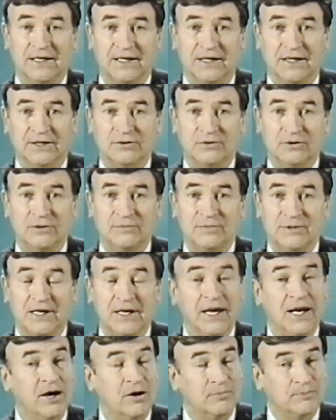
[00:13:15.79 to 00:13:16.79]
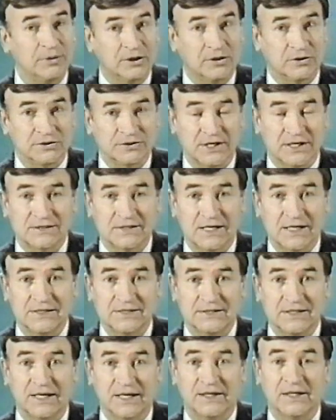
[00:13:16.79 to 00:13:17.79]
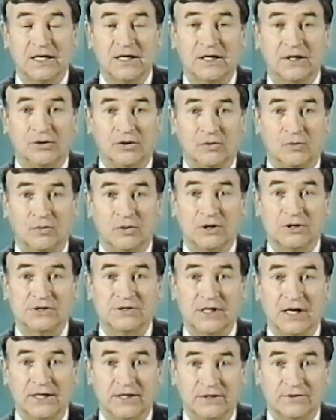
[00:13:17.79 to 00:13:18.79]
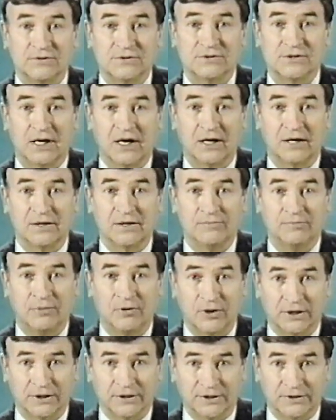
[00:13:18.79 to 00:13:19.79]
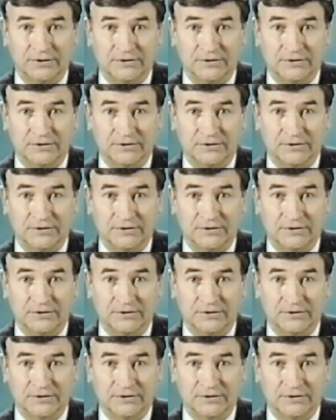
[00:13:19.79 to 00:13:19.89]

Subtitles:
It could be a help because, as I said, the words I use are important.